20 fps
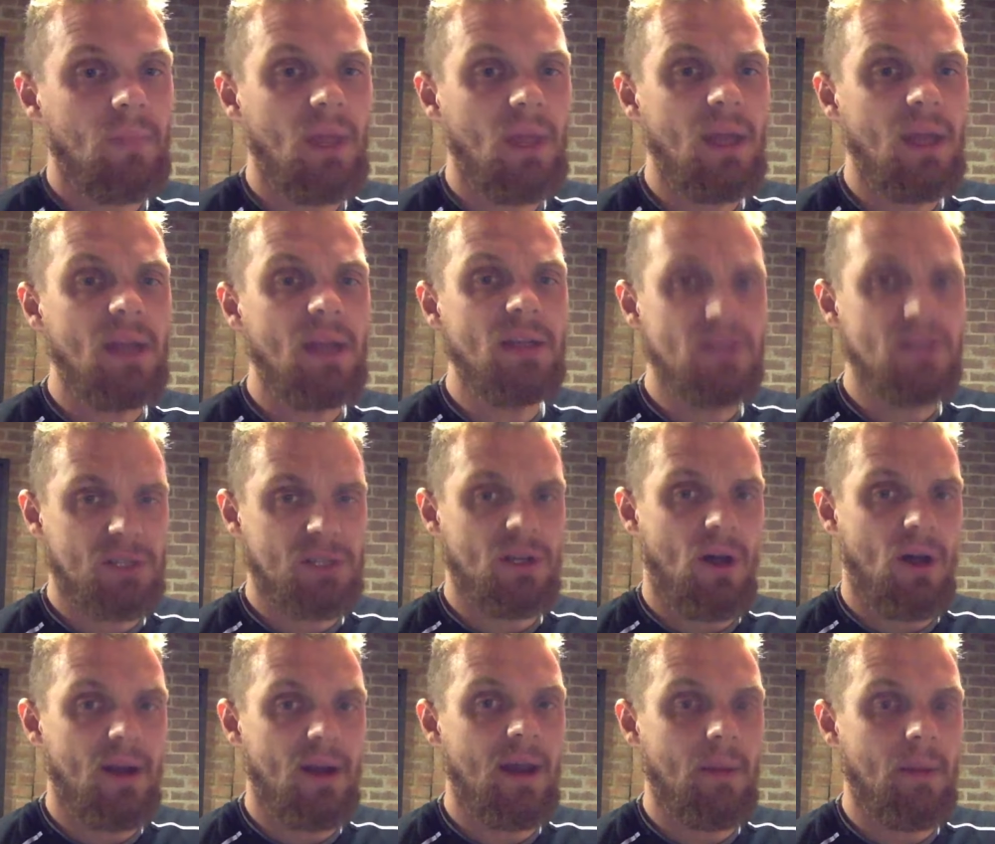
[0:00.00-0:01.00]

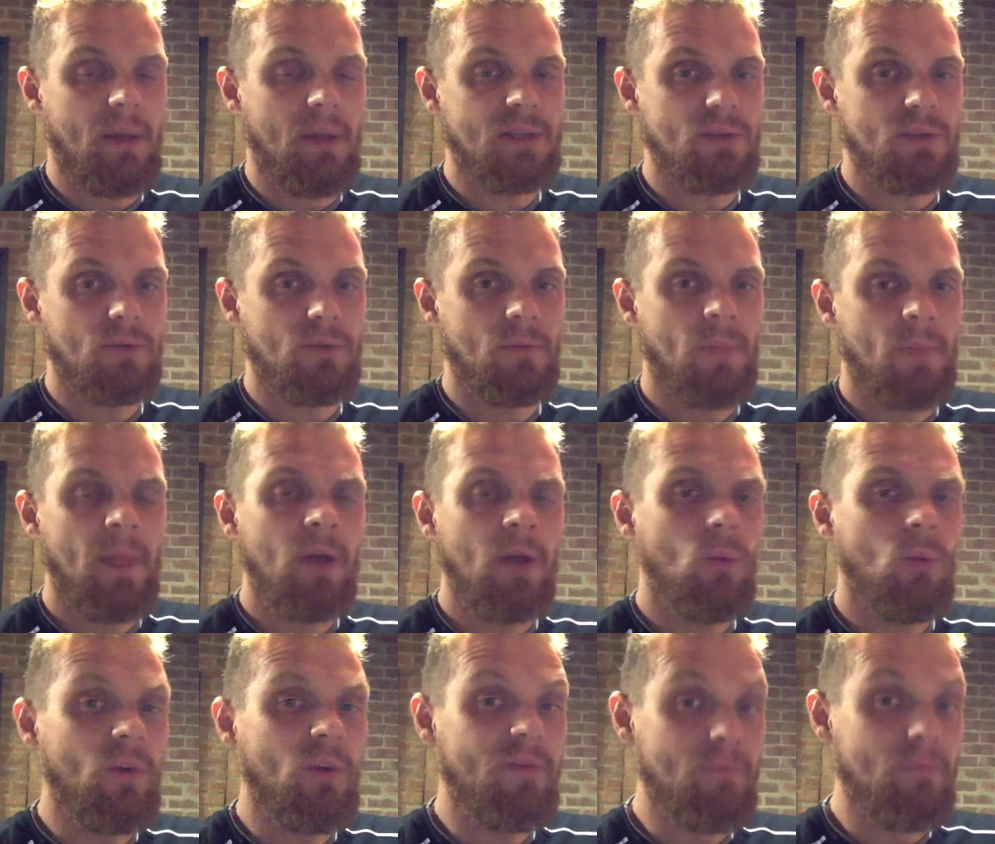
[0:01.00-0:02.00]
inside our muscle.
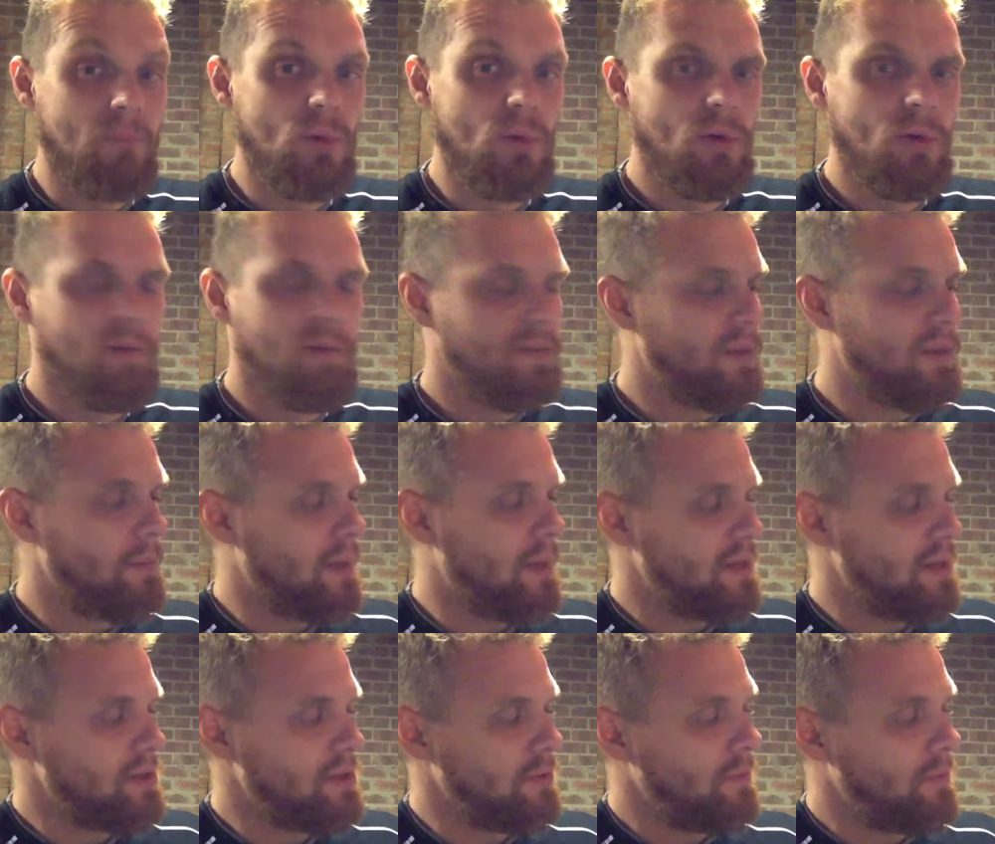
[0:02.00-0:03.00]
We've moved the
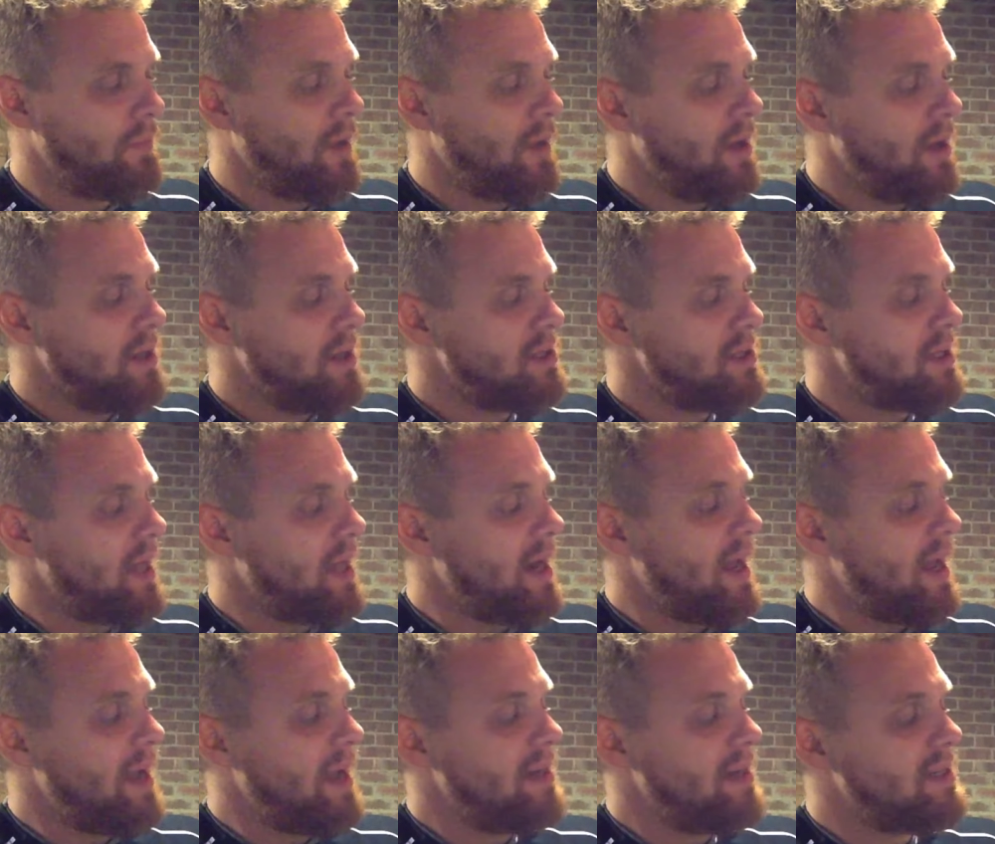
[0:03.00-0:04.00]
muscle. So that
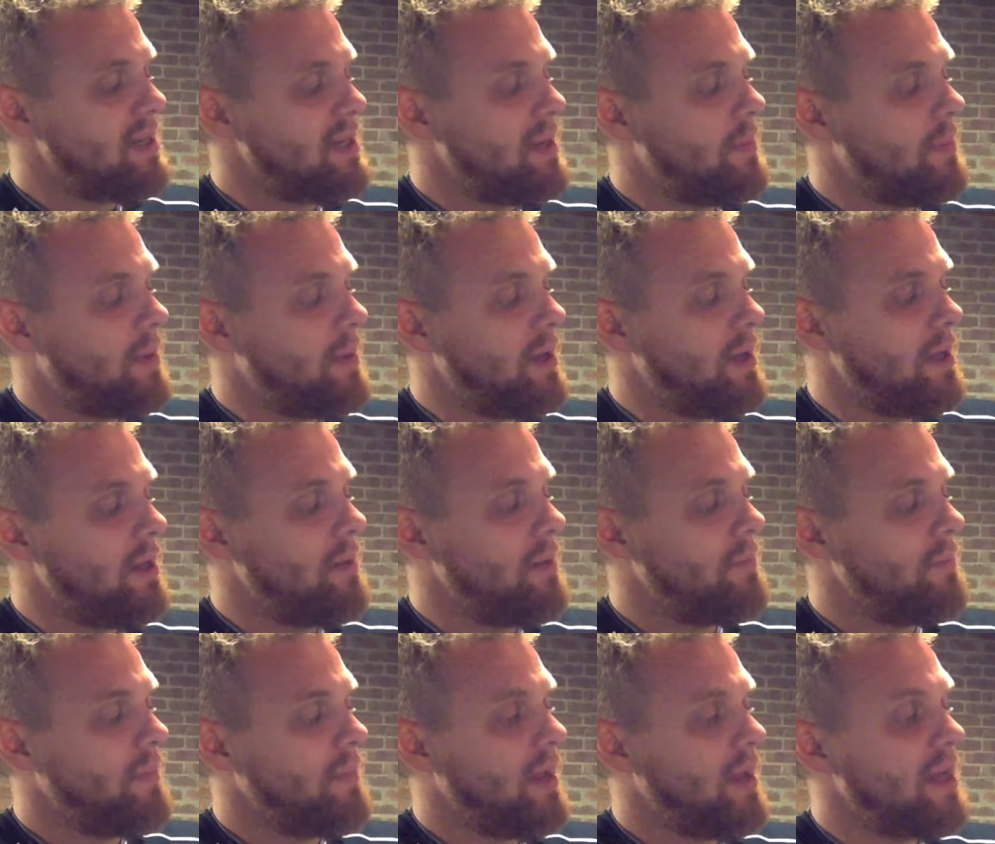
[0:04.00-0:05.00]
ATP
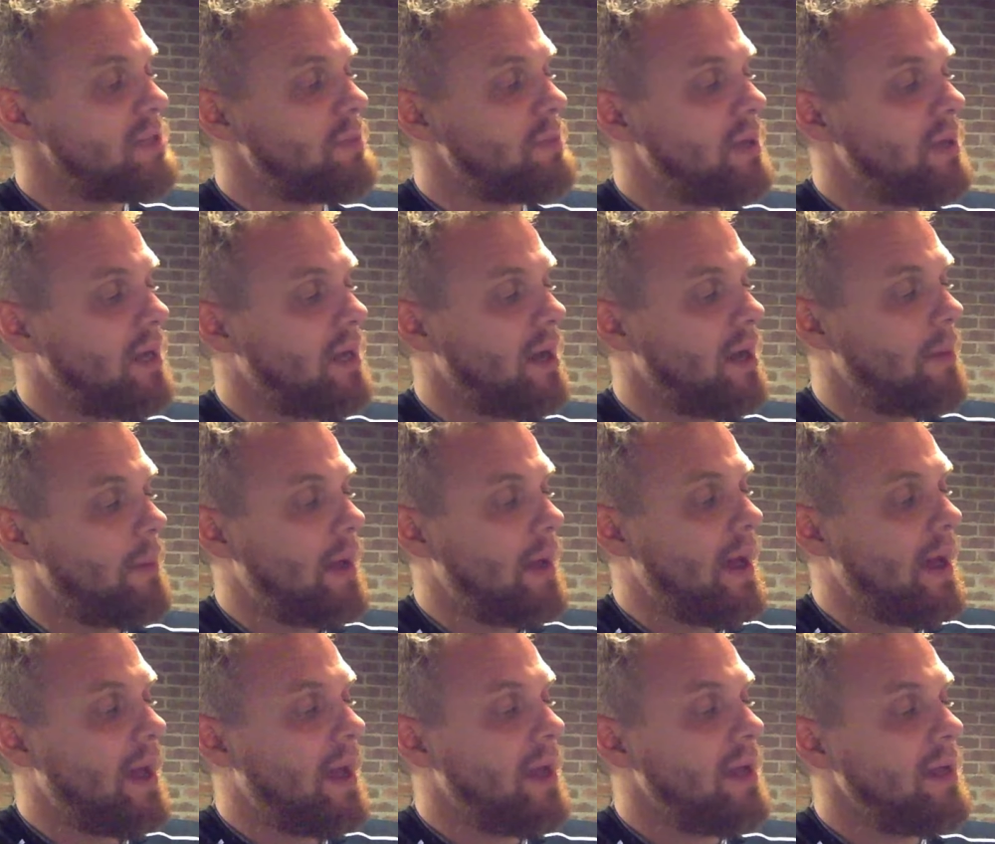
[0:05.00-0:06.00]
has become
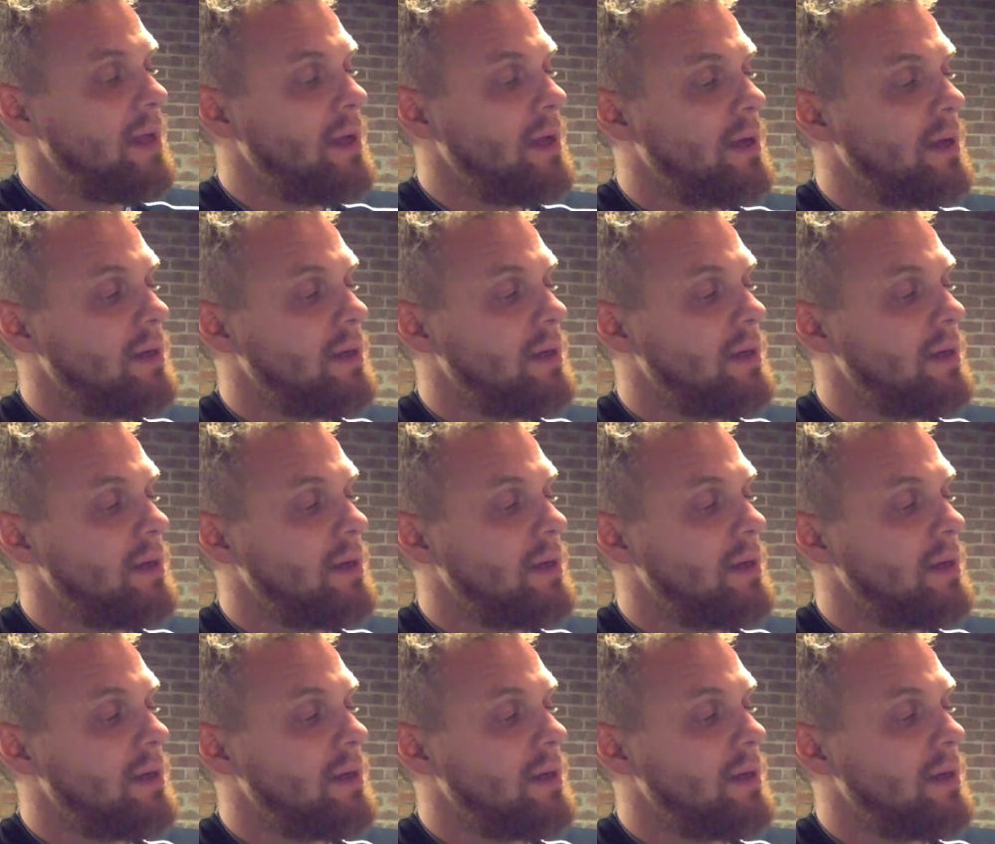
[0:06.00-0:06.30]
ADP